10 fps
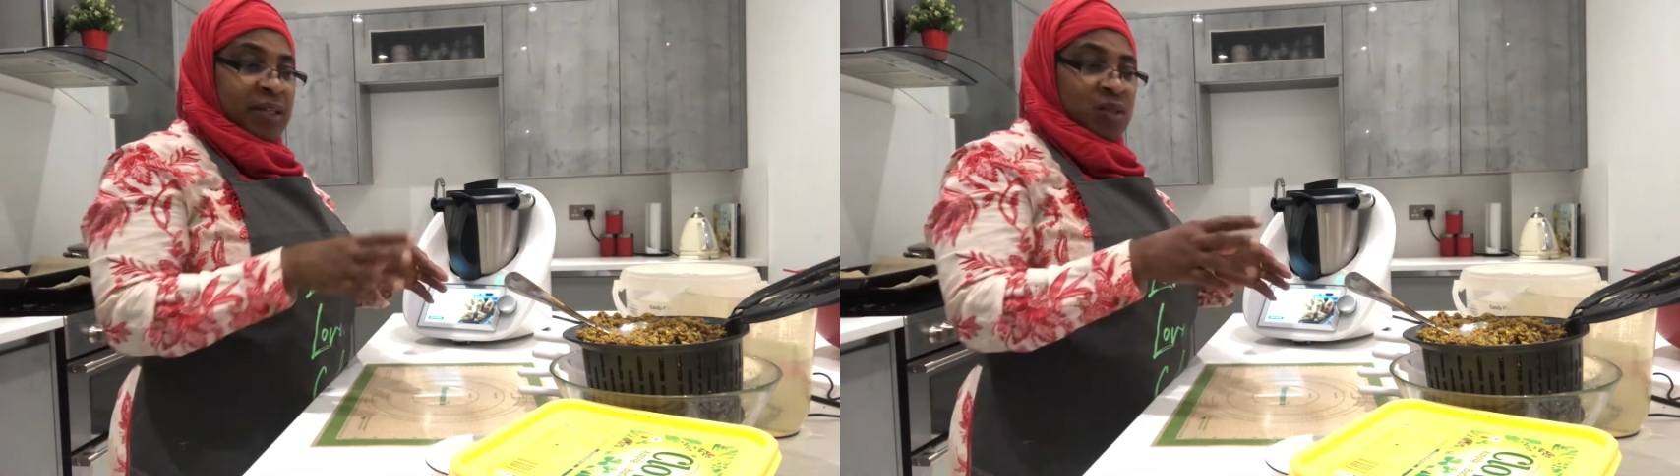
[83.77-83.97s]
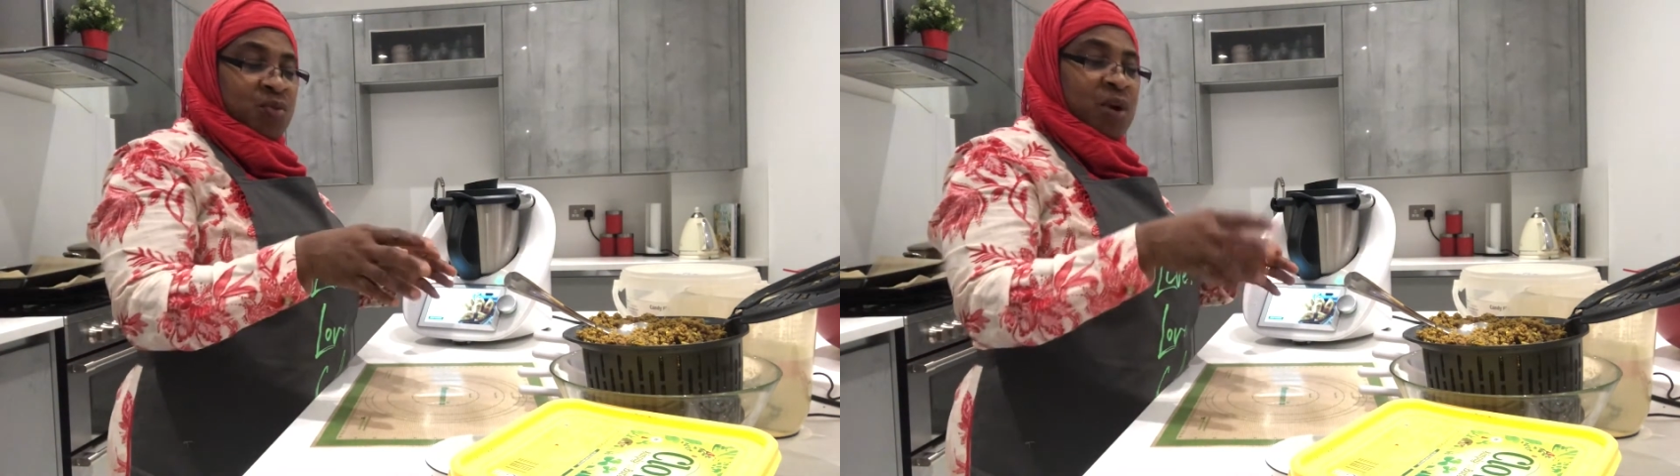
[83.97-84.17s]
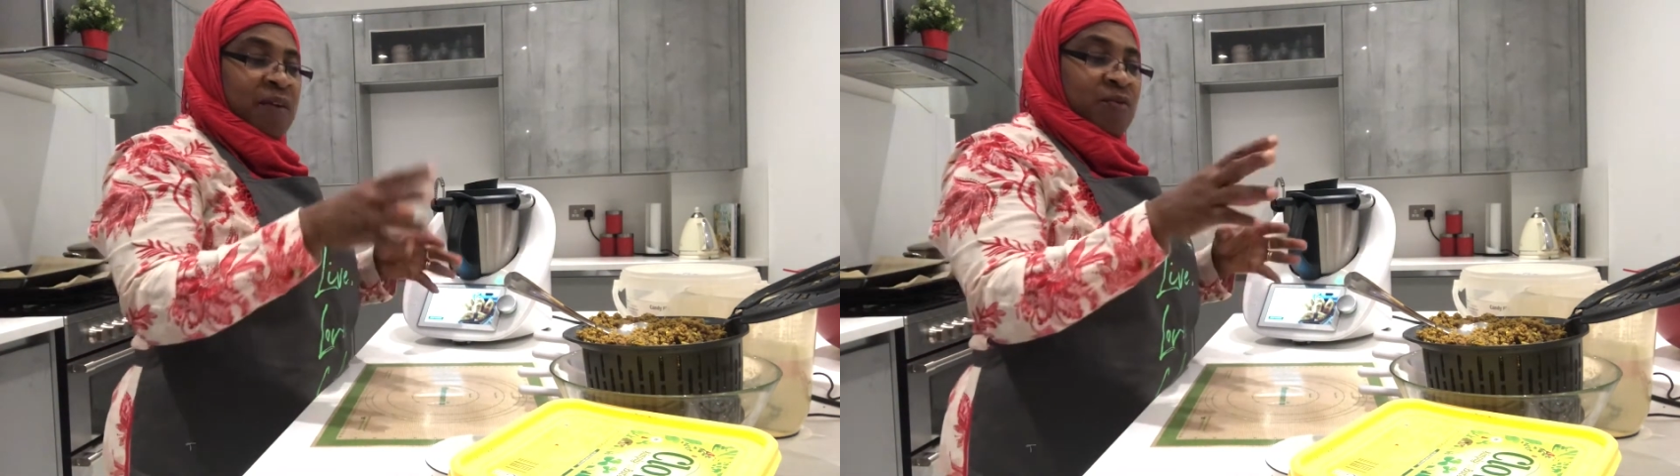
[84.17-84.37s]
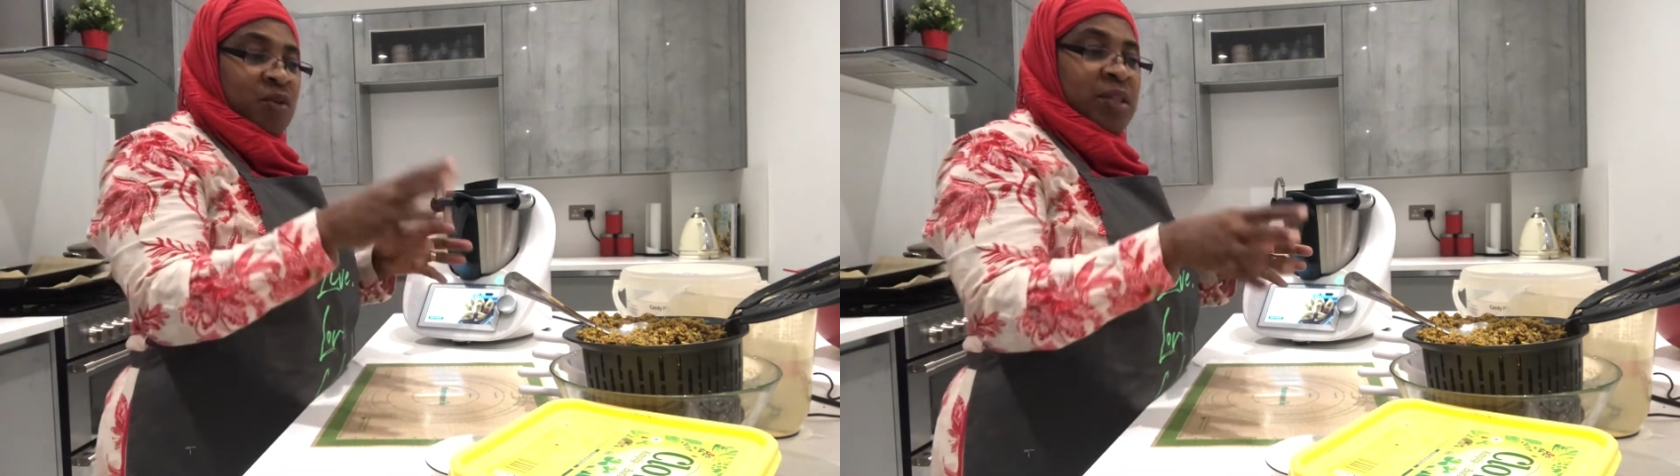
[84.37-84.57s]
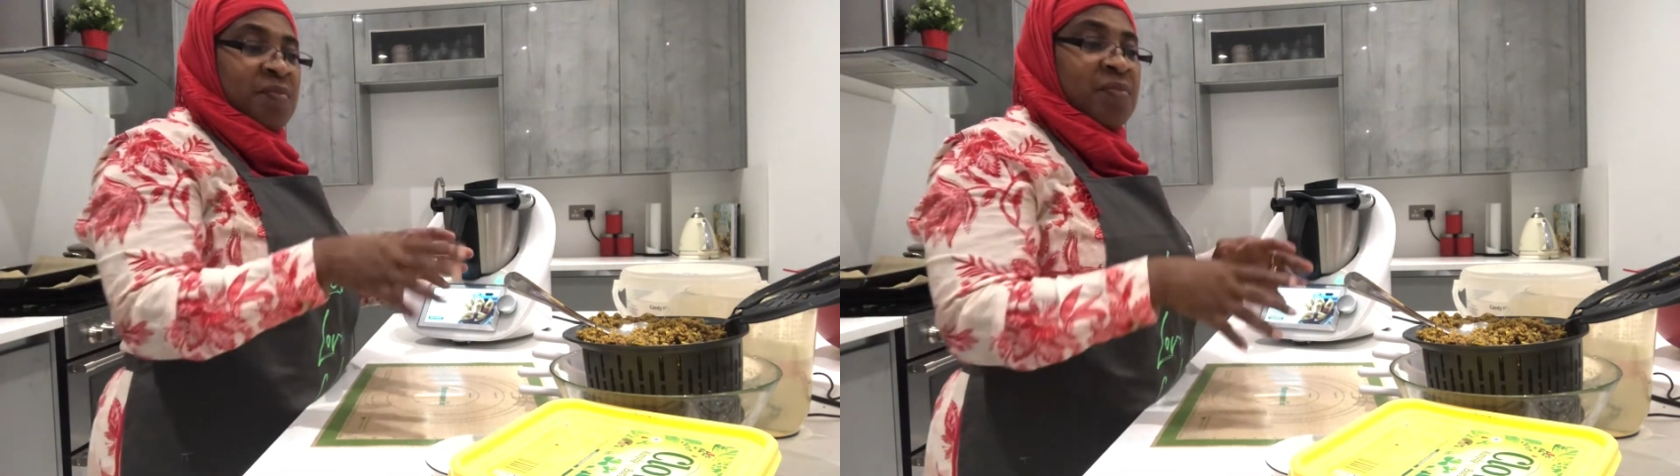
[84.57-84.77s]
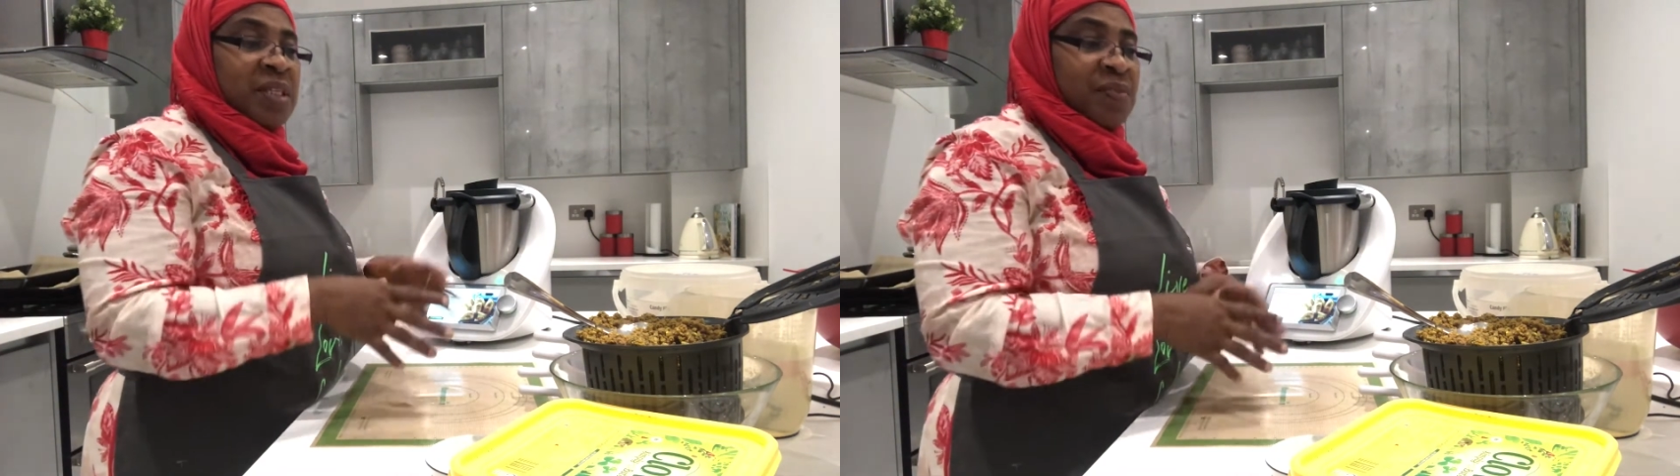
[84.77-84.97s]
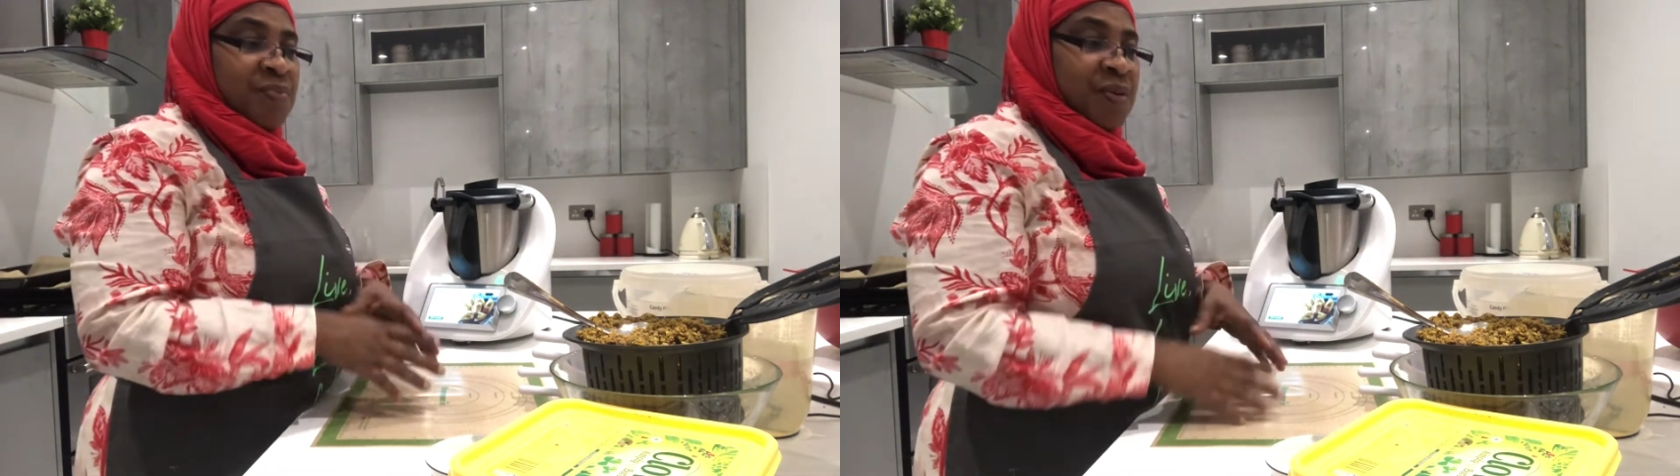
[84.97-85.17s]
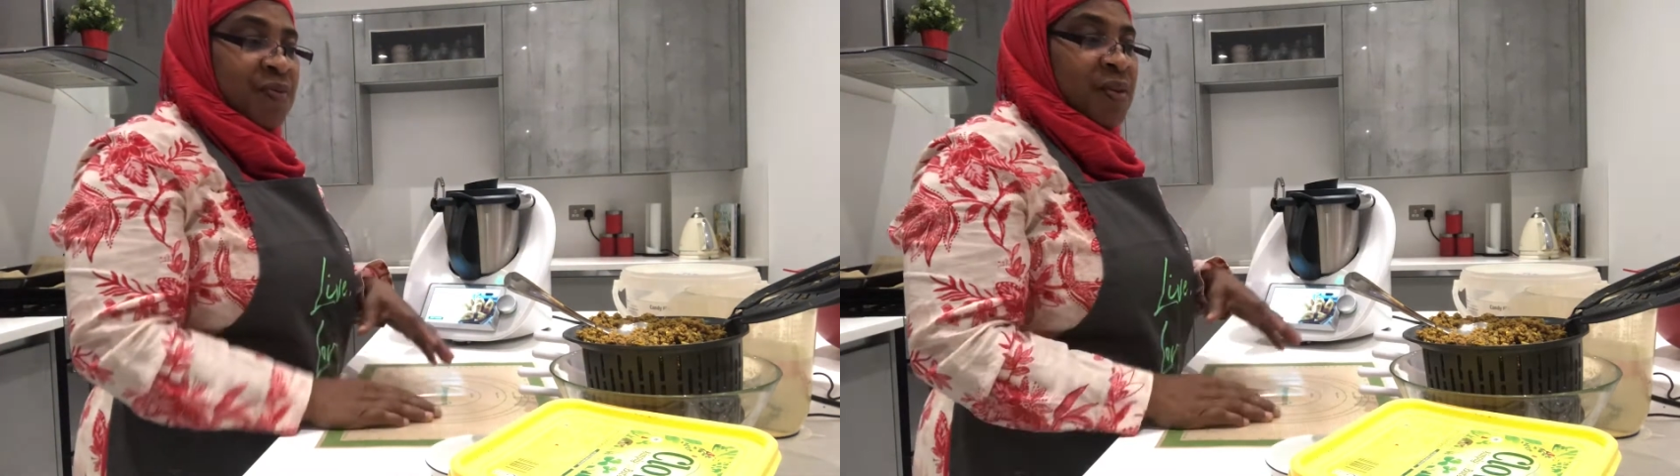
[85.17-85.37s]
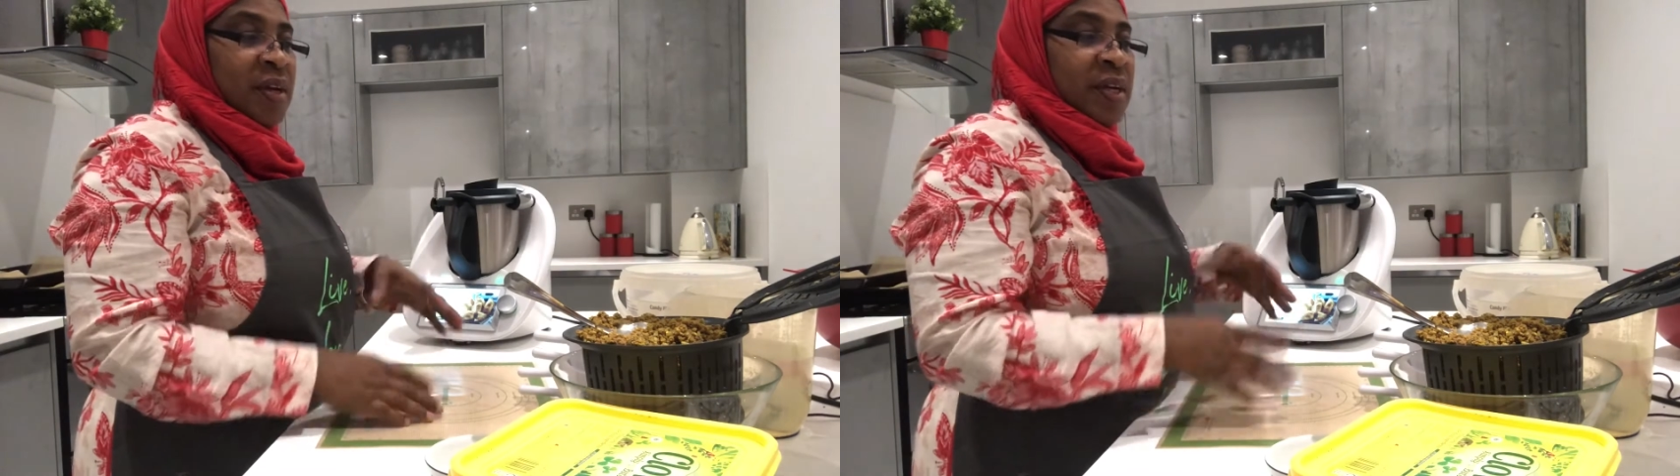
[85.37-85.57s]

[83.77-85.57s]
So I've got the minced beef